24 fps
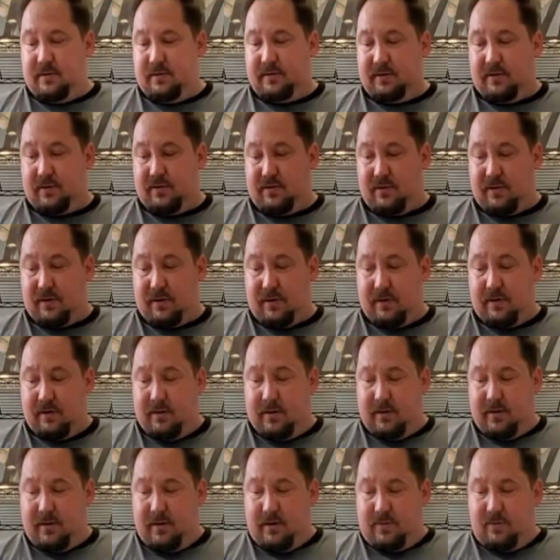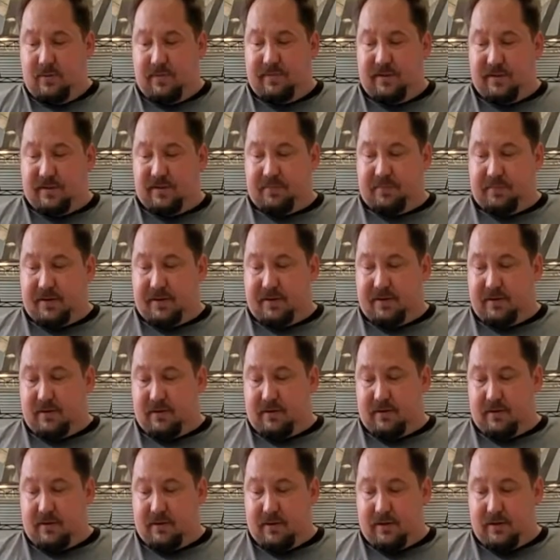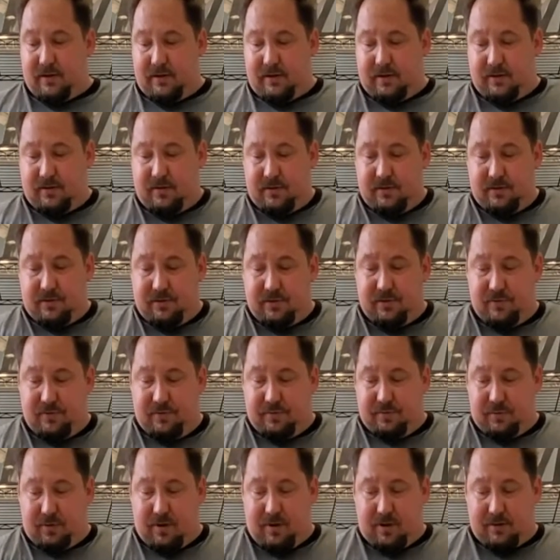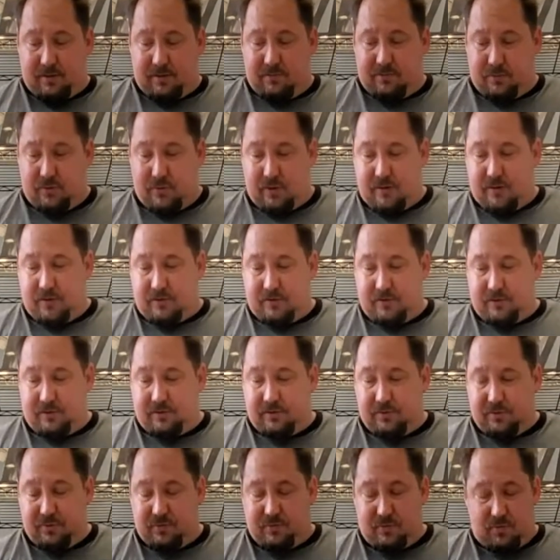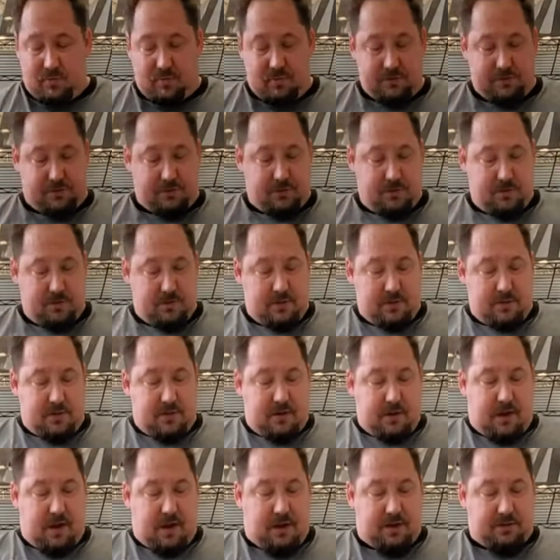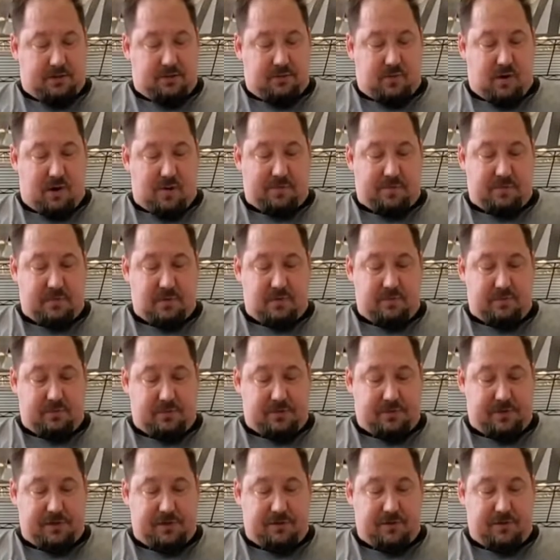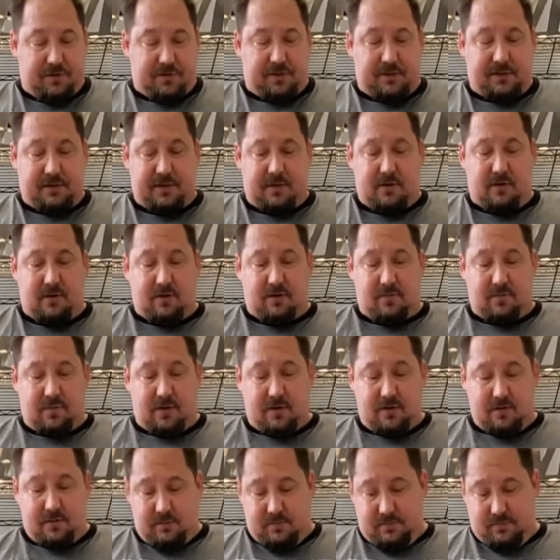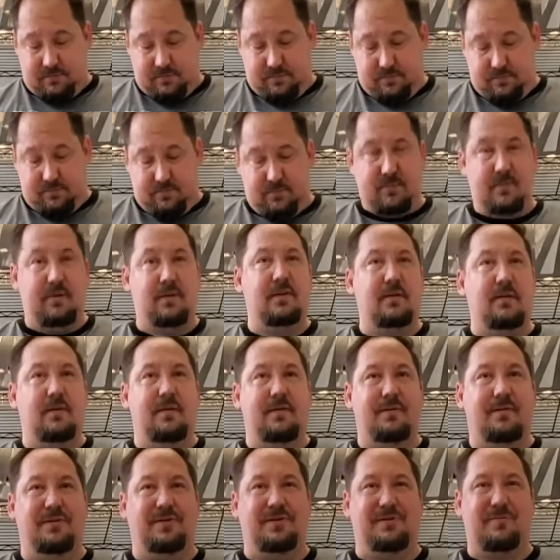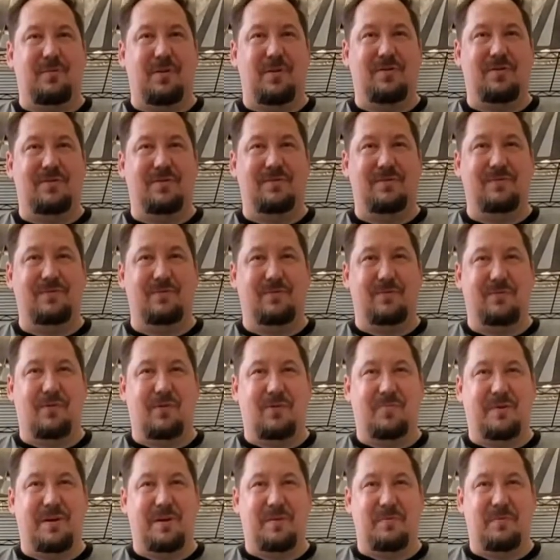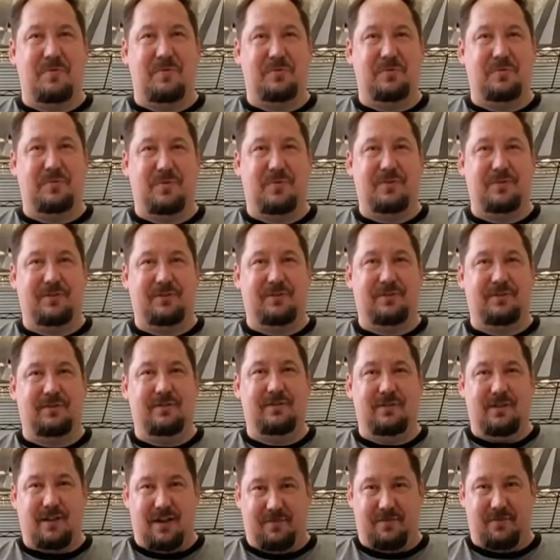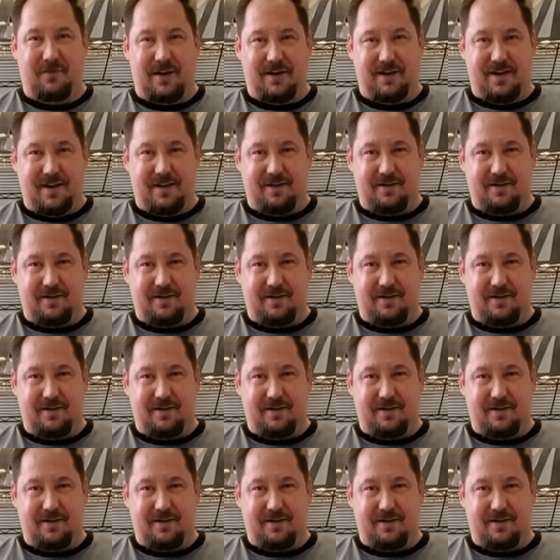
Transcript: So we've explained our new product, the Super-Cores, how to swap them over to your existing hardware. This is Martin with RPM Motorsports. Have a great day.